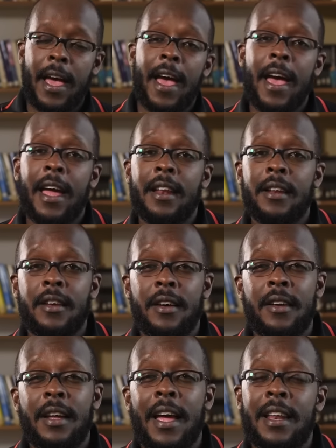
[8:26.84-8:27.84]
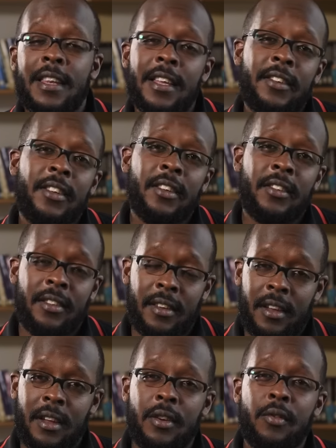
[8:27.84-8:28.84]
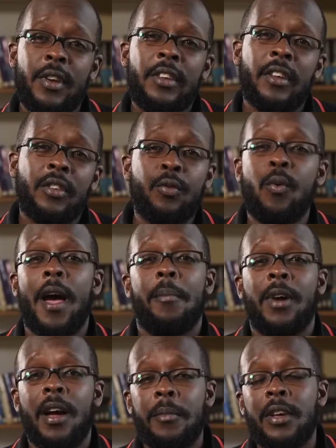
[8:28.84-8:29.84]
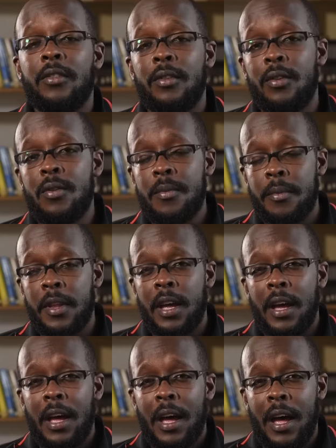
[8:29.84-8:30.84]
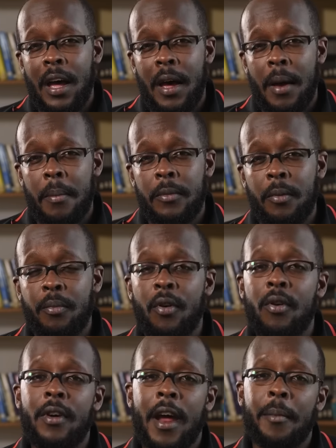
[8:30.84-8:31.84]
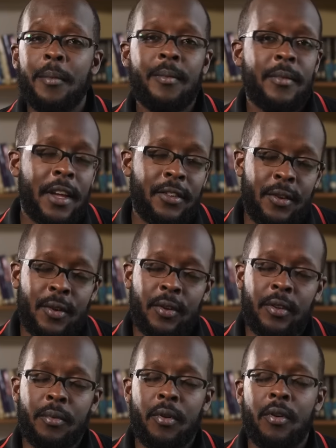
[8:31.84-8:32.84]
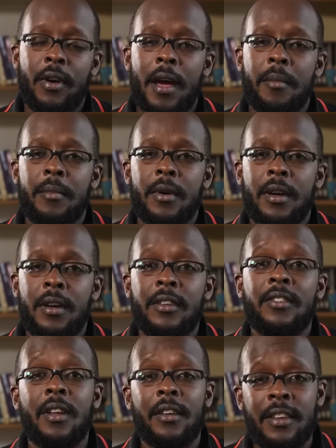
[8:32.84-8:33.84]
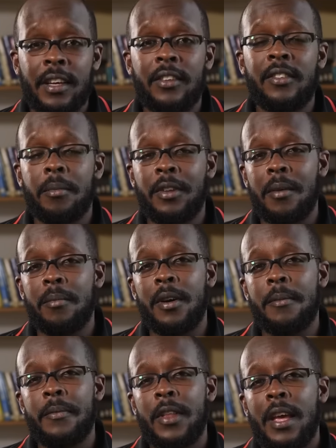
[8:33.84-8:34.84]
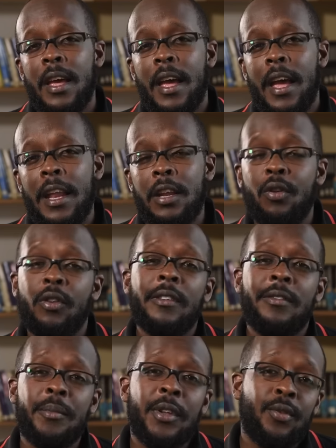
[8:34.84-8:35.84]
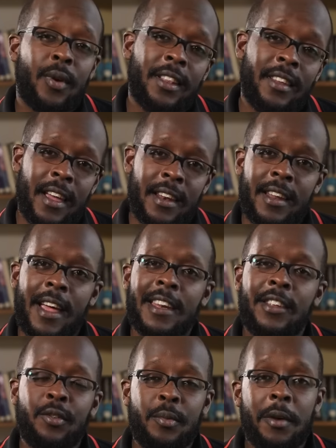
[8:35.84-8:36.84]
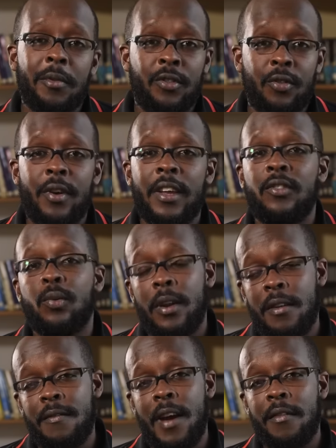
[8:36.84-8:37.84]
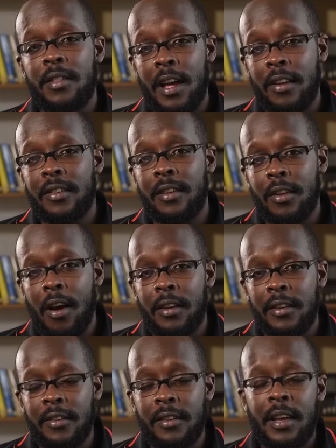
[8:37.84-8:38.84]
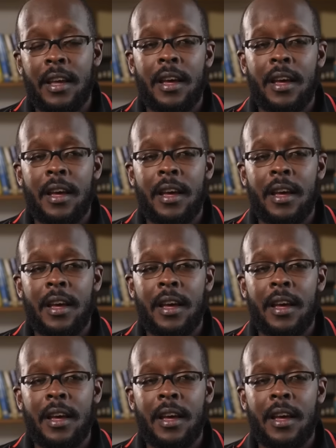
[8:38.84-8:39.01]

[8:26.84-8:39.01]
And this is the reason to why I'm coming to you. The program, as you know, the program is starting in September. And in order for me to attend, I need to be able to raise $25,000,